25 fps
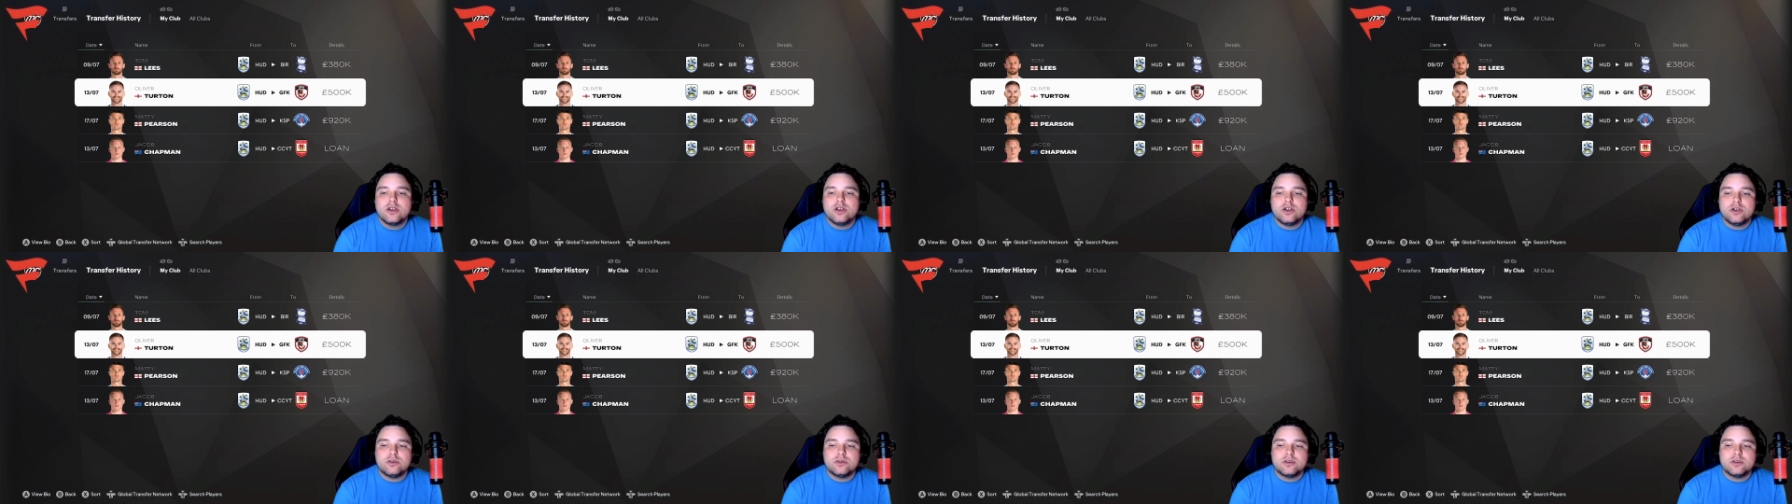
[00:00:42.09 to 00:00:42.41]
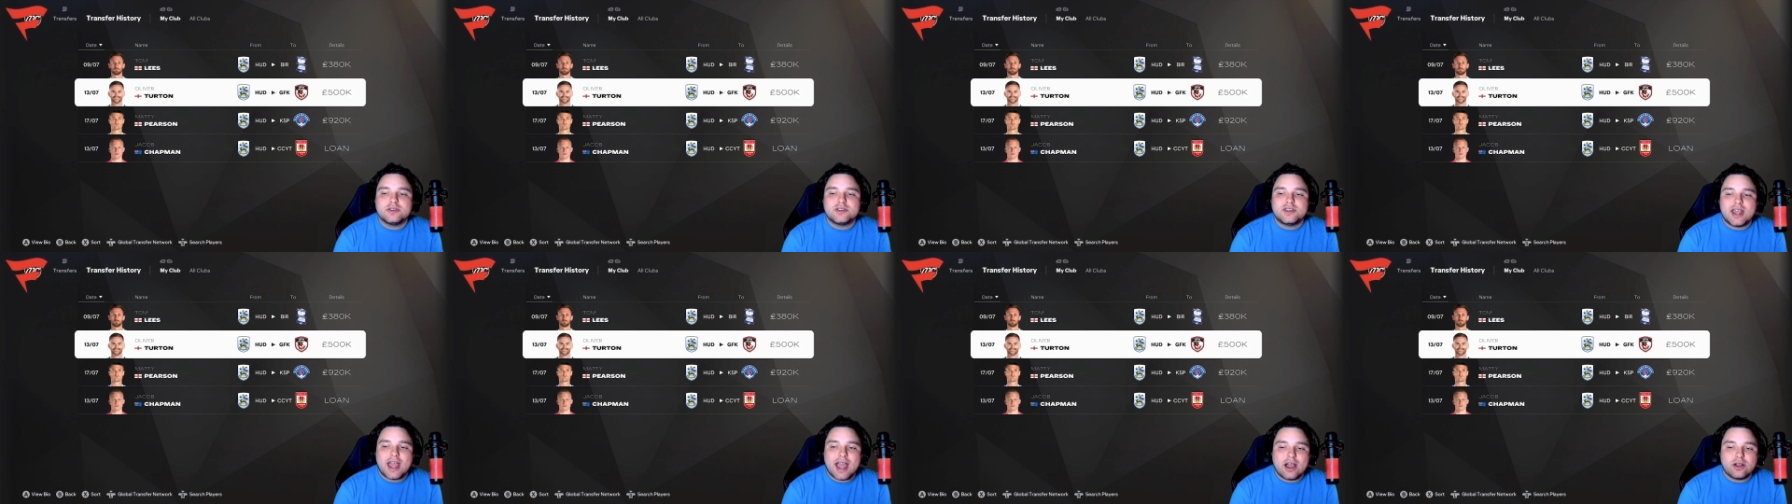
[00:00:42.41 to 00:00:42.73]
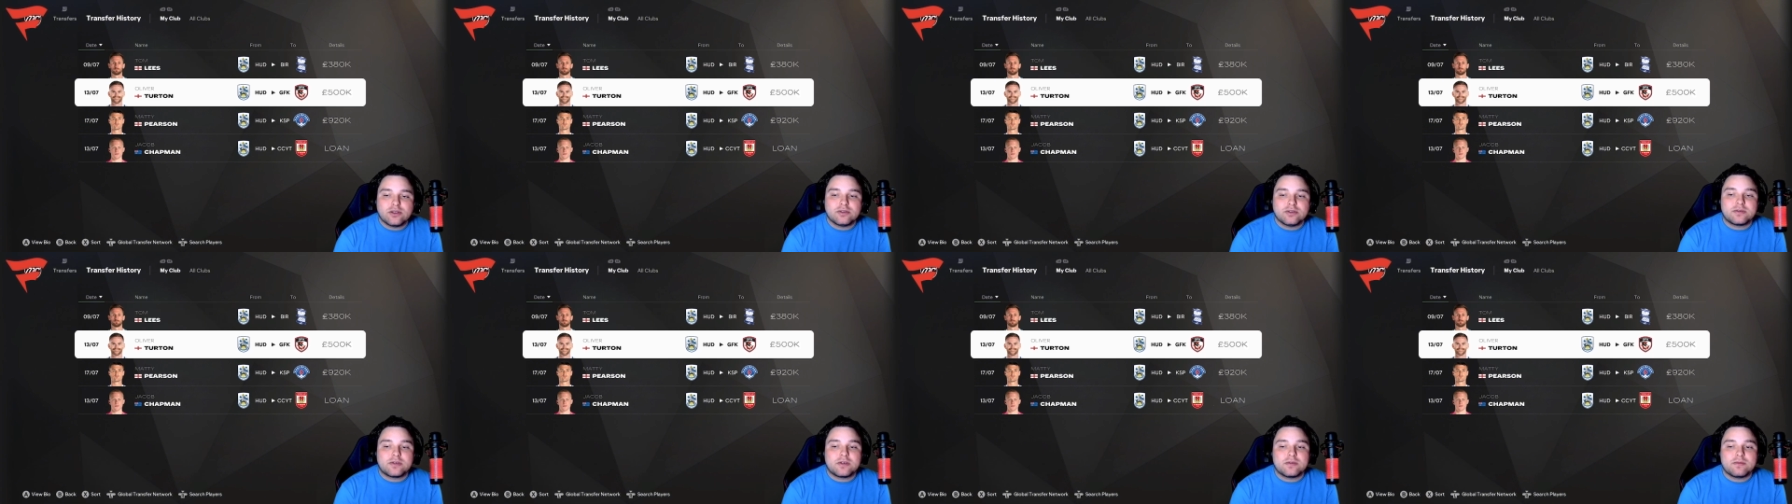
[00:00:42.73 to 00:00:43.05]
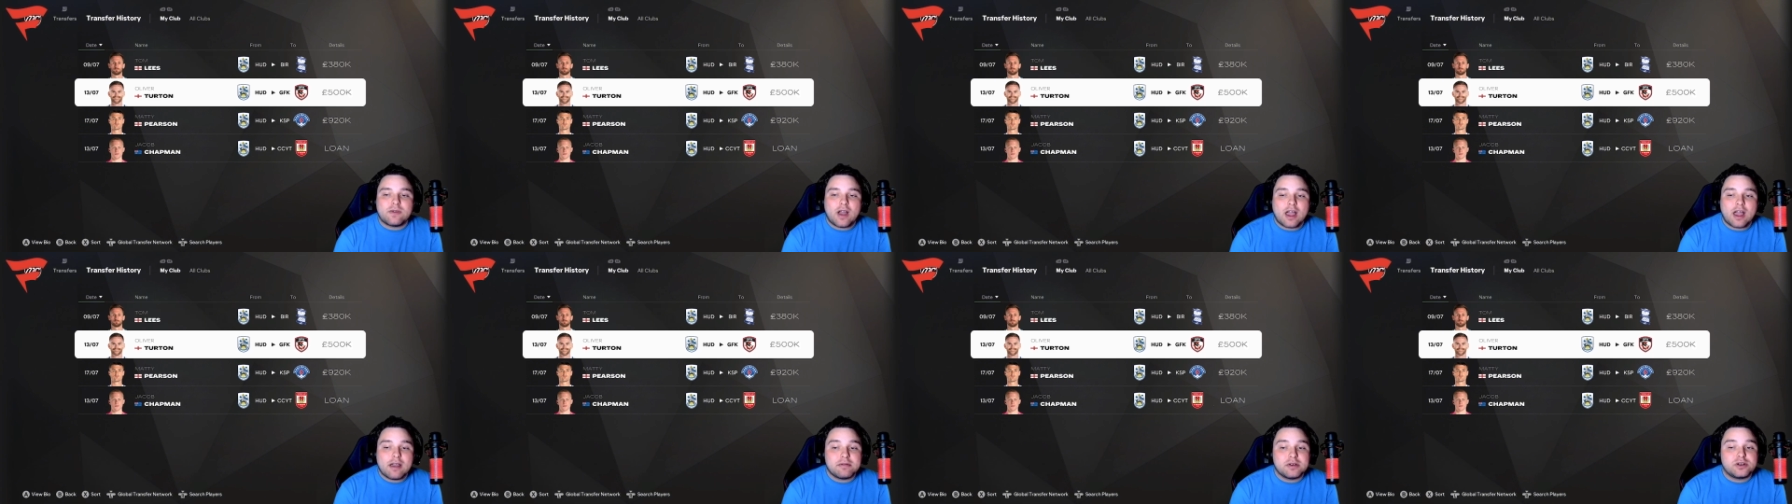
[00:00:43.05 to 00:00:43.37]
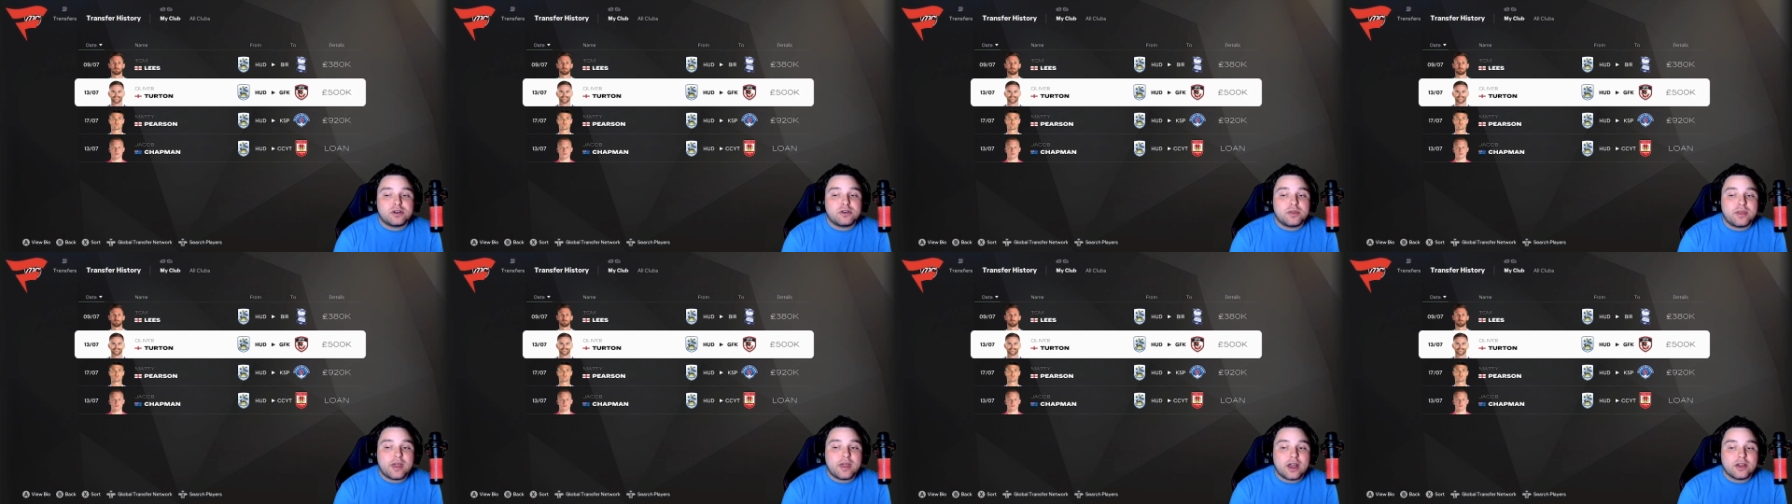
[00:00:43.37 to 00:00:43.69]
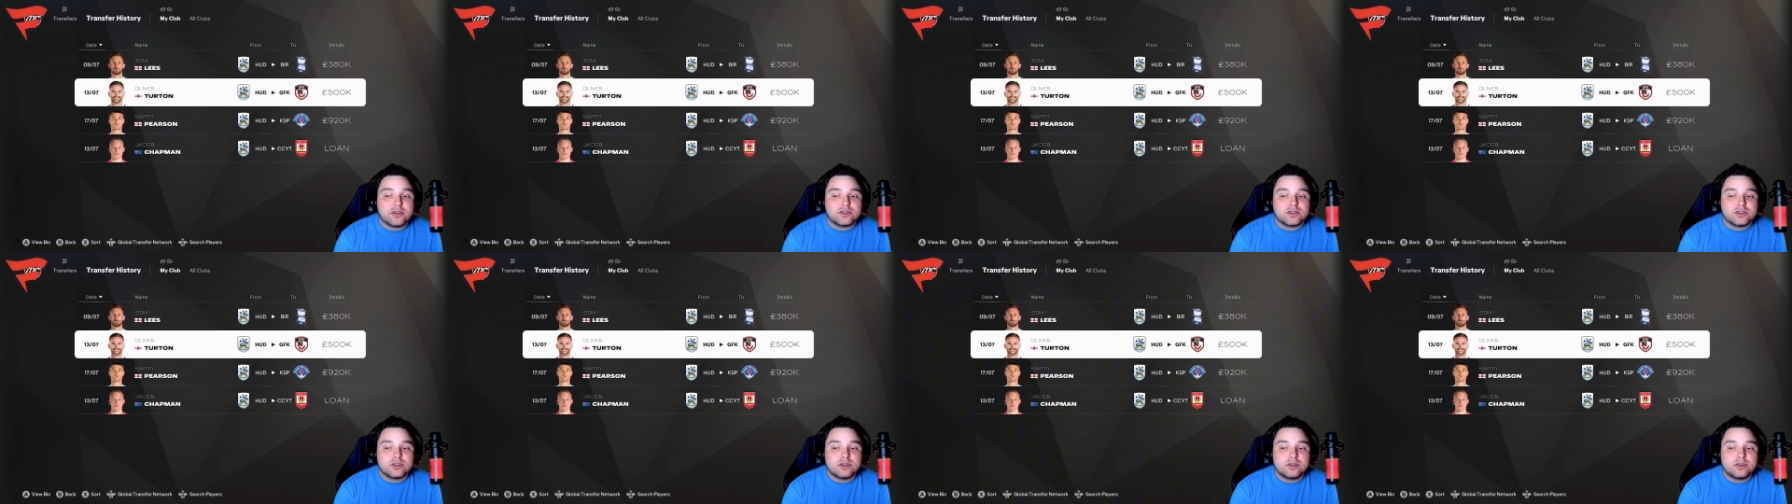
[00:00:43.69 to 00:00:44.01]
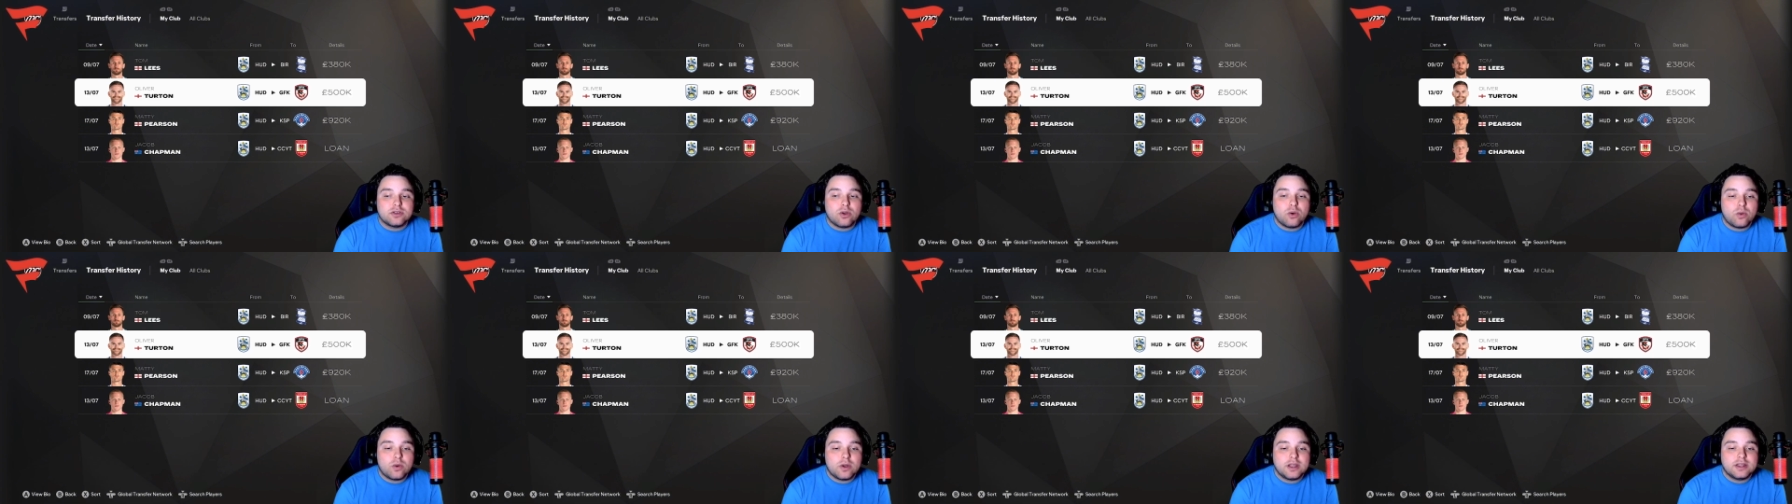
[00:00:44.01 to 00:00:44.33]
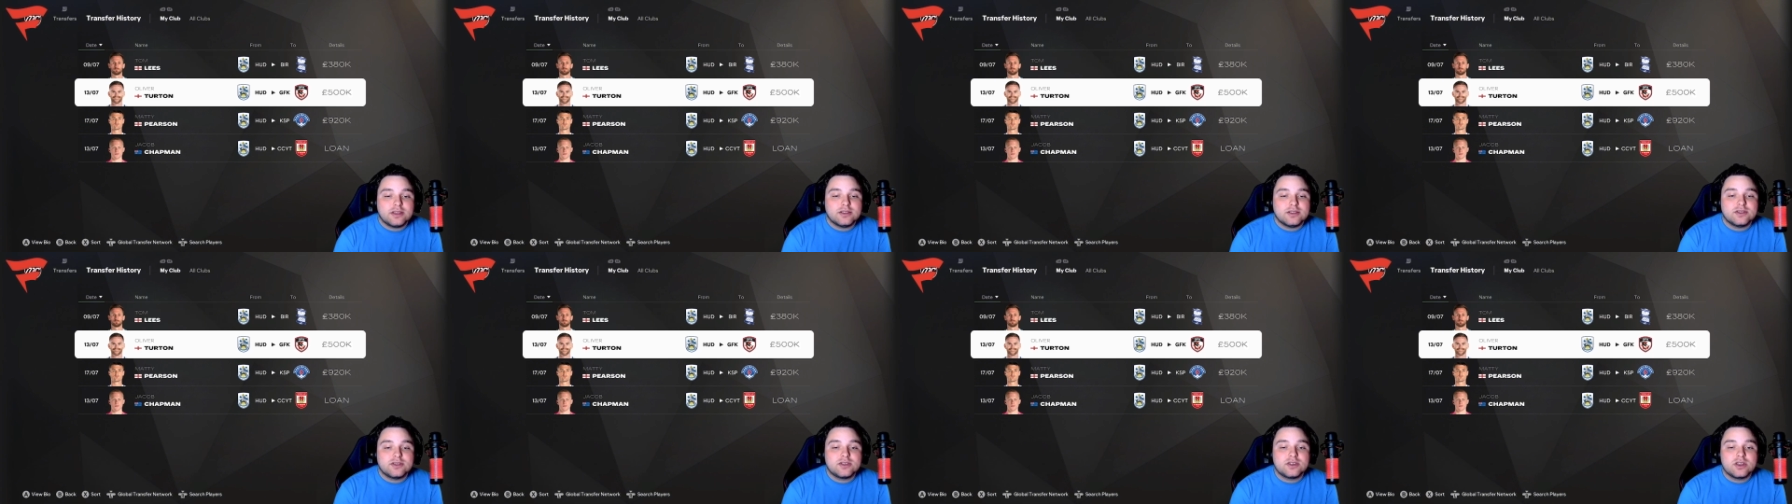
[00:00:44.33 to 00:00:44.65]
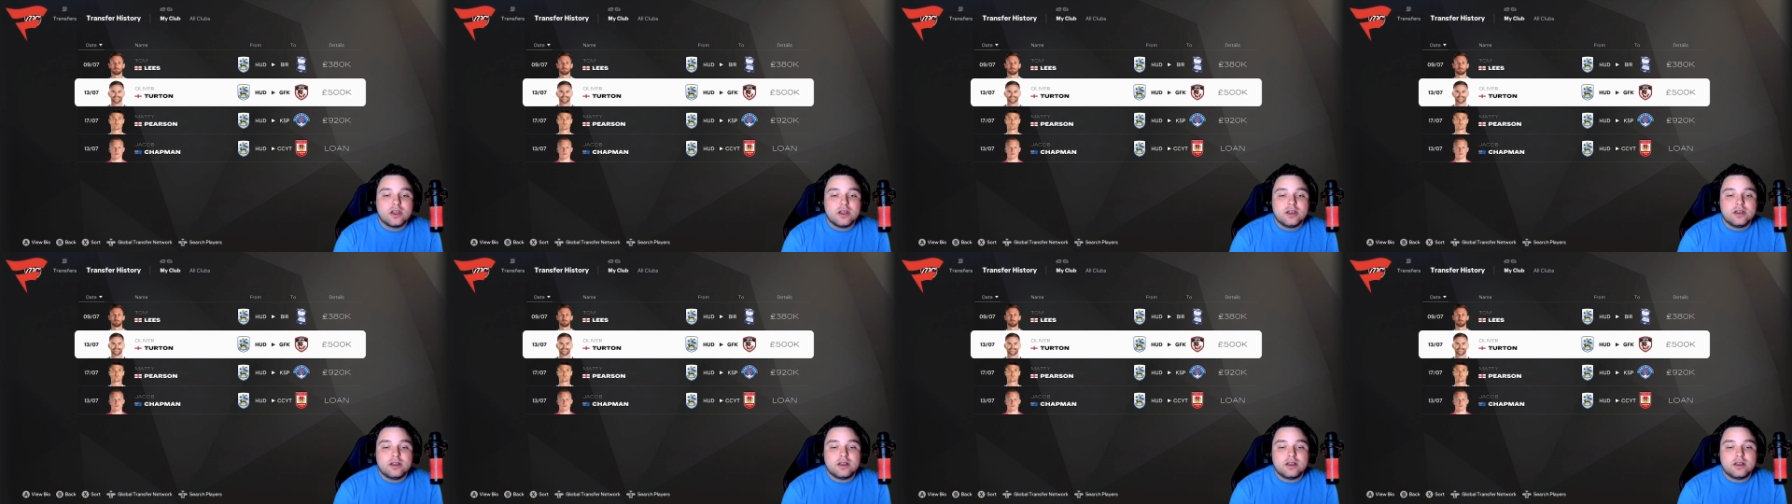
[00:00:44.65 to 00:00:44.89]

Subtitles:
who is out for 500,000 coins.